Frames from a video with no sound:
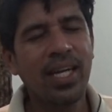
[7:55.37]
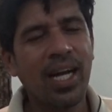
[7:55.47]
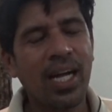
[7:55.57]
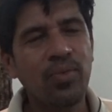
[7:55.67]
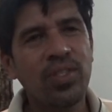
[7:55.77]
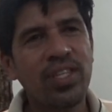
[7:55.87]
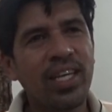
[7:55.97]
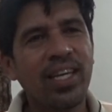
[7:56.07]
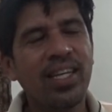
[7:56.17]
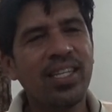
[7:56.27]
I would
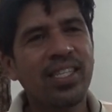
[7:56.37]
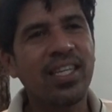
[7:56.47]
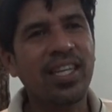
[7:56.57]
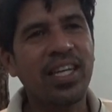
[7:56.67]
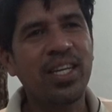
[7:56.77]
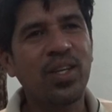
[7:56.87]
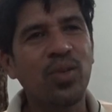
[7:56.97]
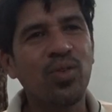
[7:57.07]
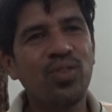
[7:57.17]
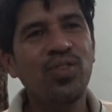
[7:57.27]
say the credit
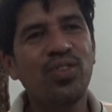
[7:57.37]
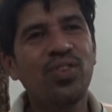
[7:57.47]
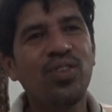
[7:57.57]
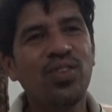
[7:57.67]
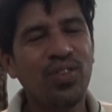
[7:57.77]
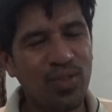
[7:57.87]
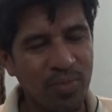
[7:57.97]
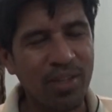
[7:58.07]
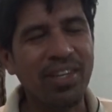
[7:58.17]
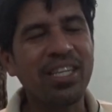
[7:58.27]
goes to
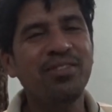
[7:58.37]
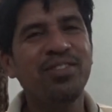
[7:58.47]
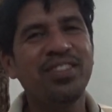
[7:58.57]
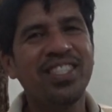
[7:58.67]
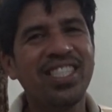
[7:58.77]
my wife.